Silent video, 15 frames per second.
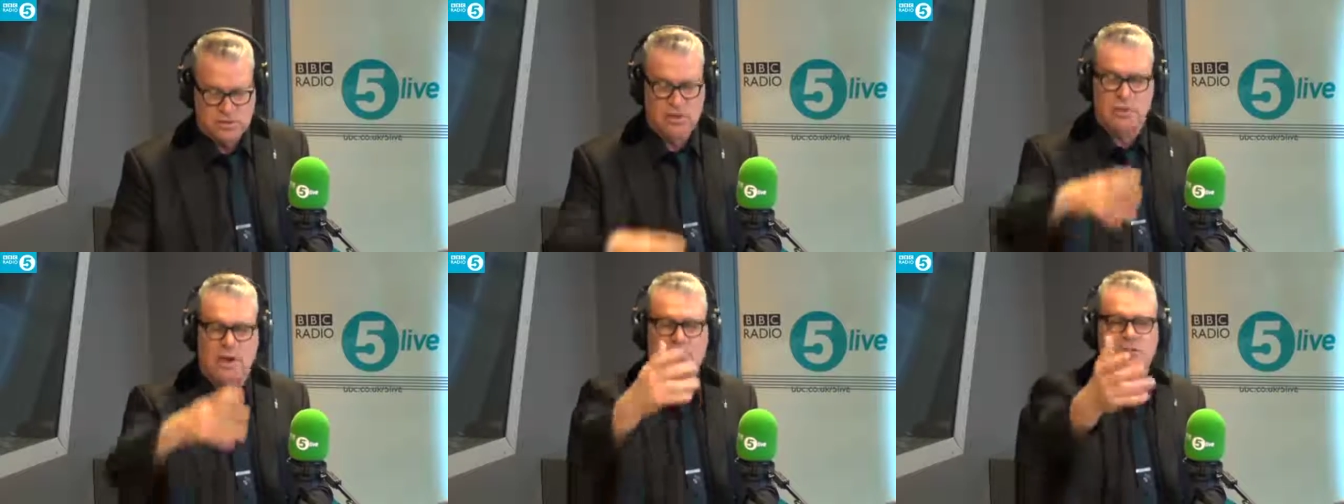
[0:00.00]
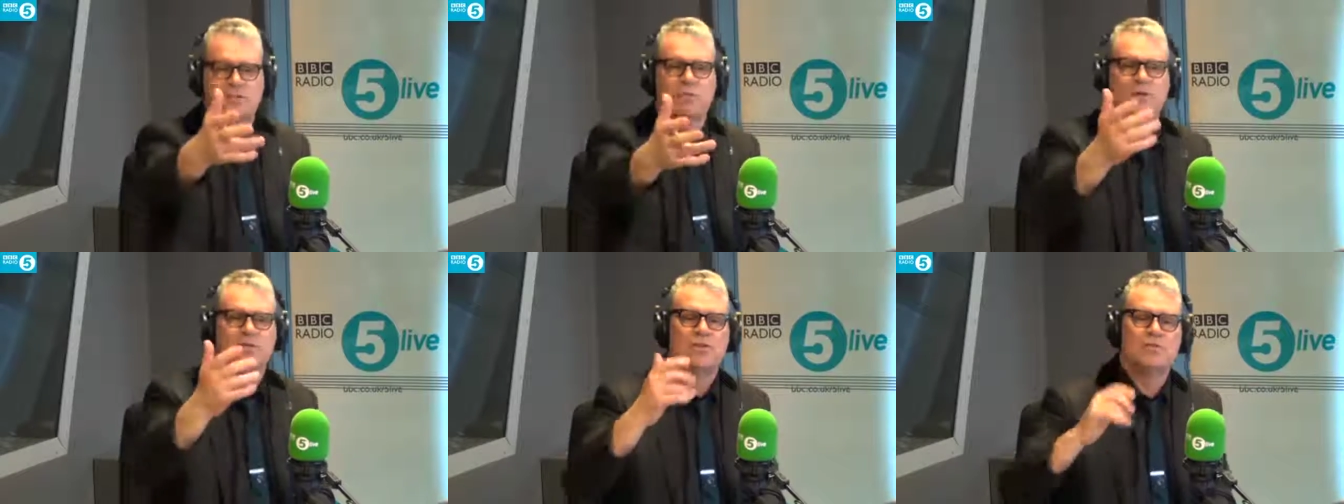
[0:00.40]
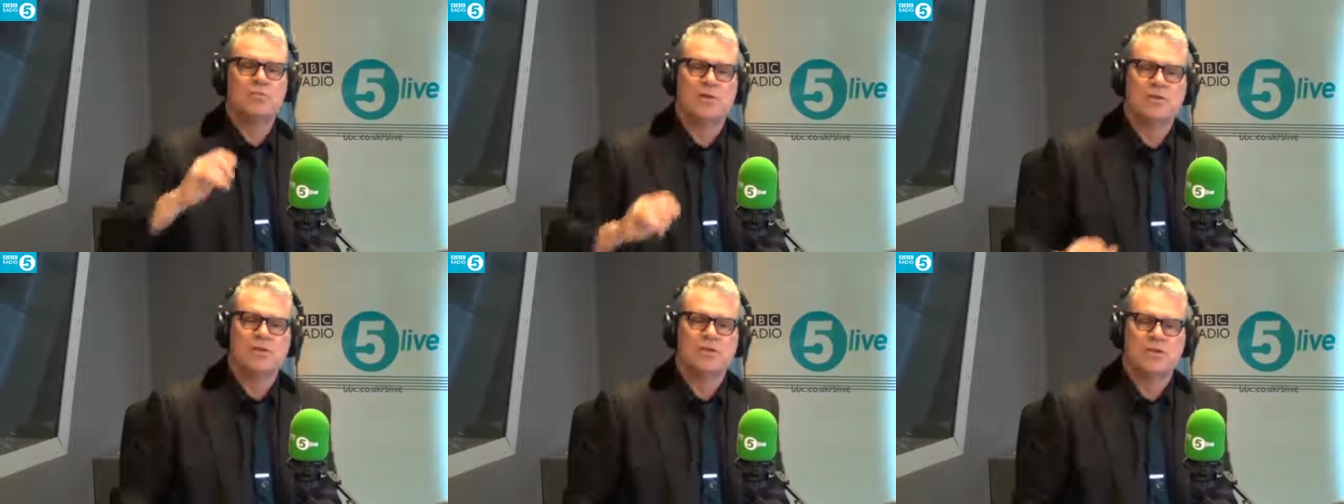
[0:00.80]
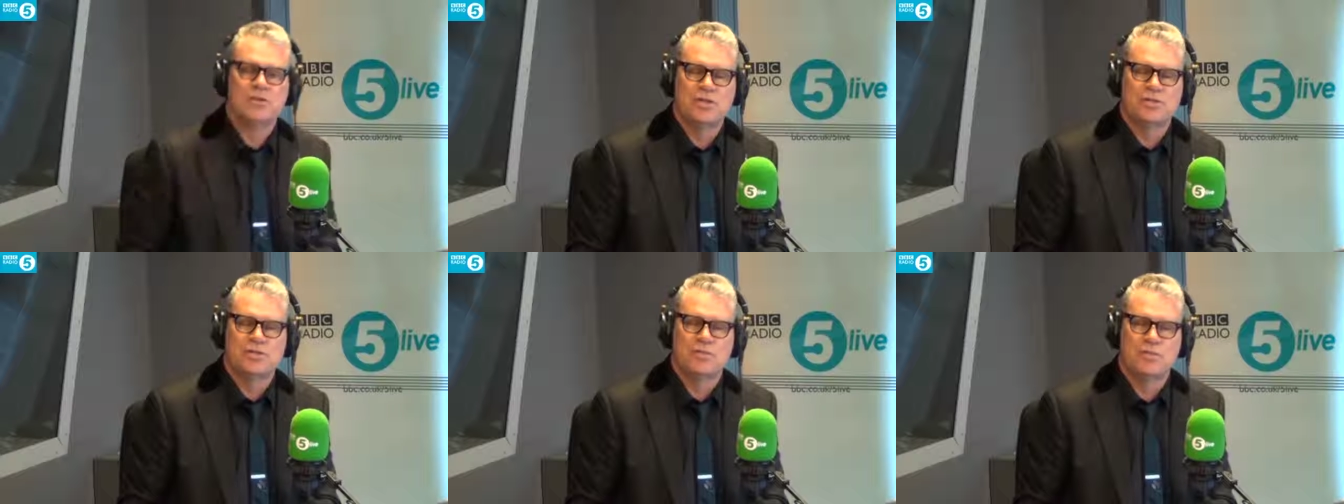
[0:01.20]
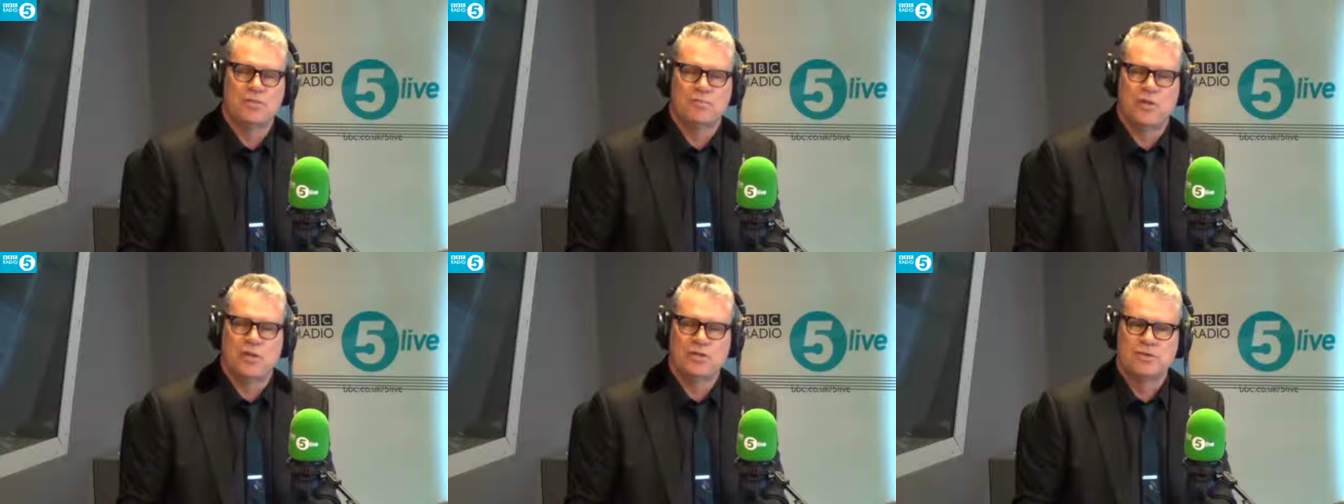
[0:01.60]
you asked her whether whether she thought
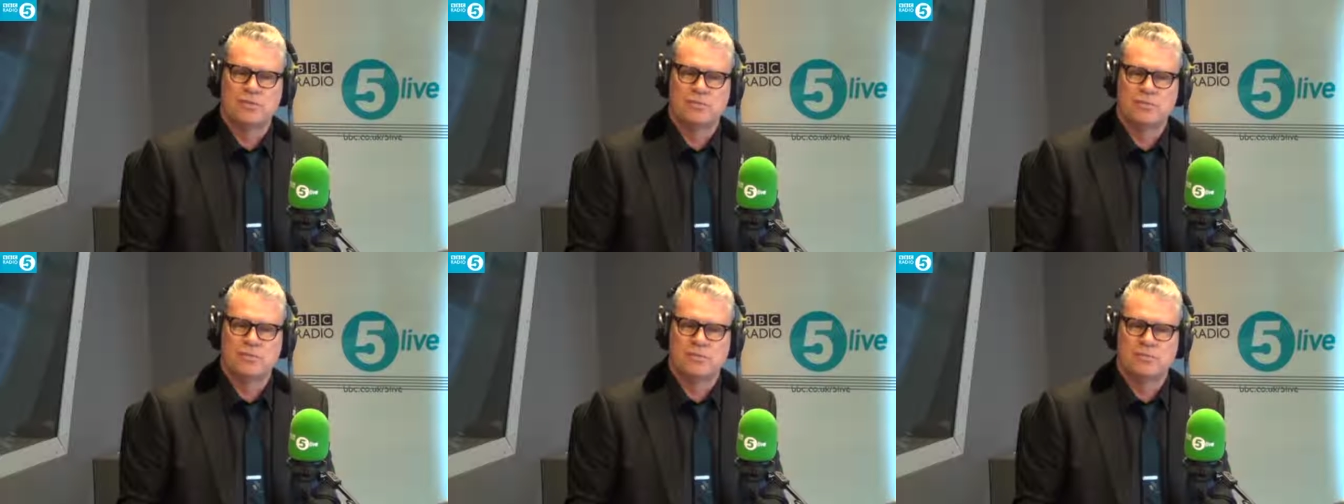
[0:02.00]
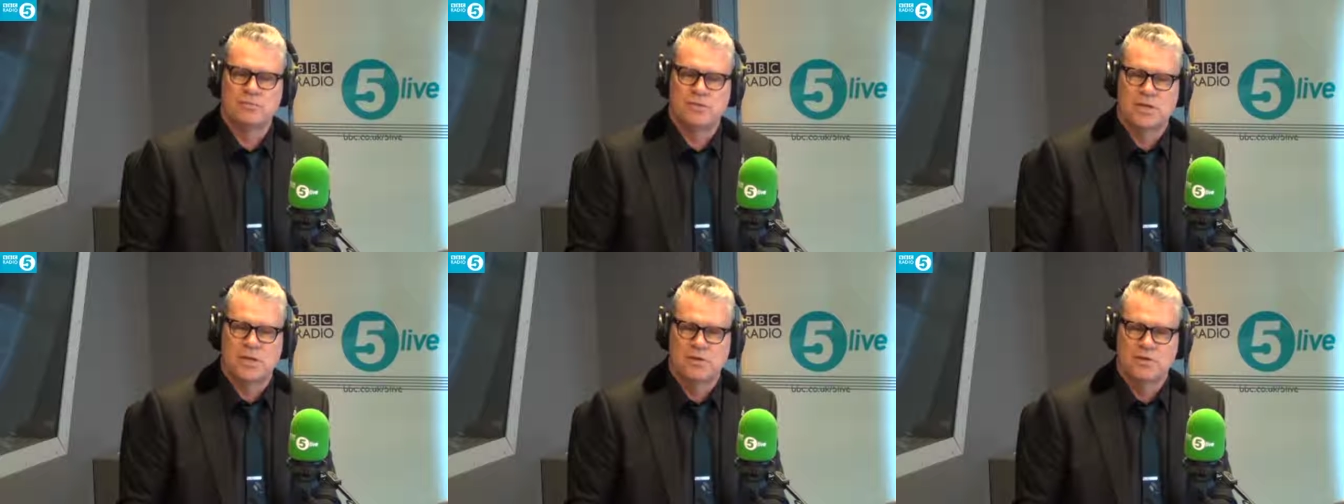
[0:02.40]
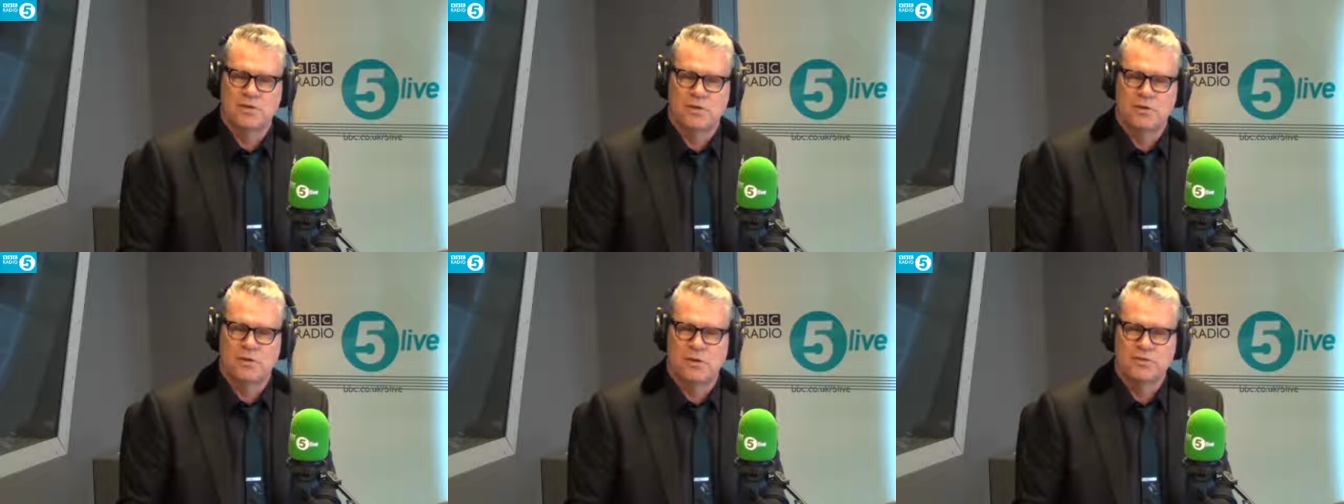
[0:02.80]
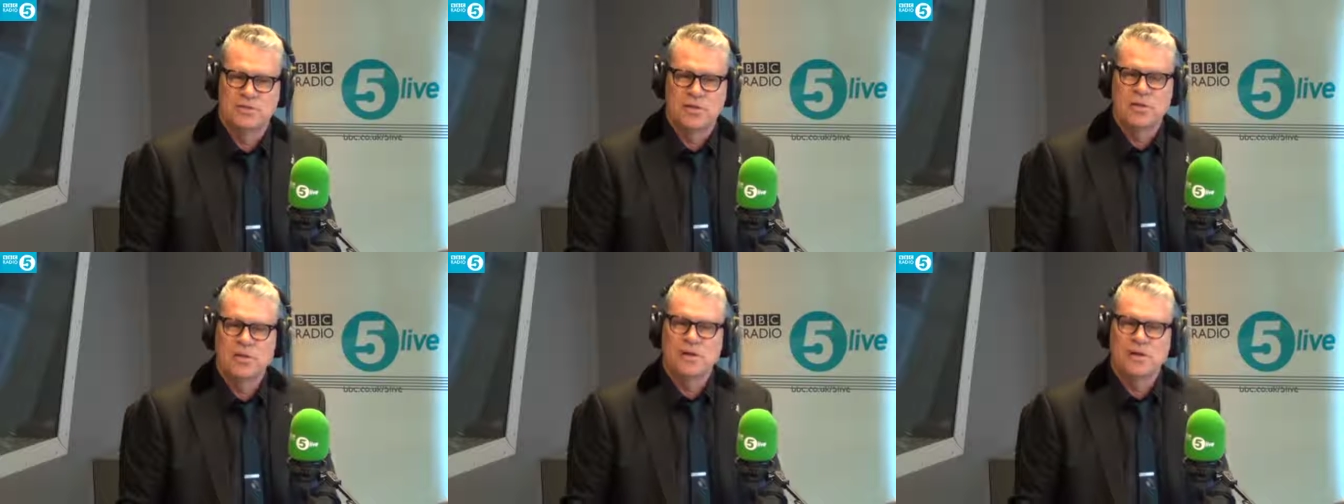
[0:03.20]
that Rachel was was guilty or not,